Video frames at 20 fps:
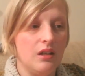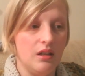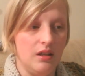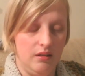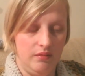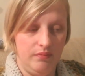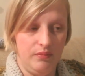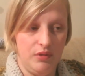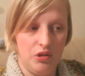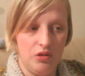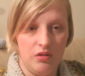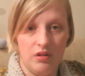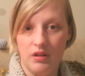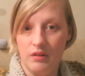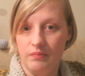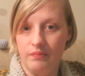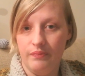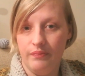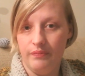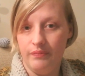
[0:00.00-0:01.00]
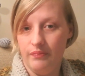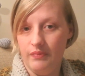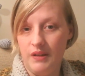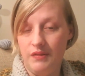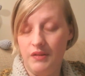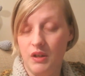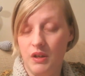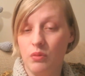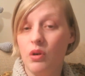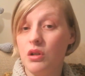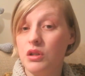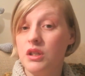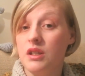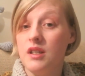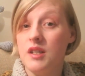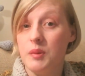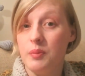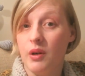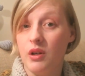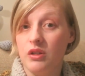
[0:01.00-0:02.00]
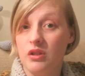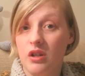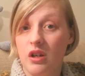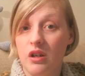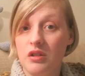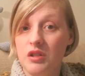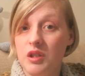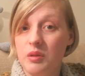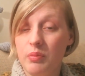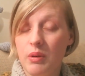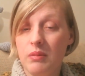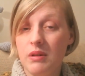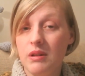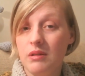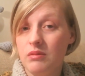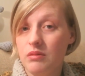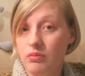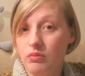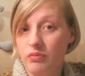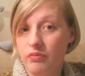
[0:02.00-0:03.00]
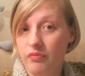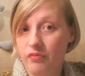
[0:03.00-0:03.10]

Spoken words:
I'm sure that if you're watching this podcast, you're probably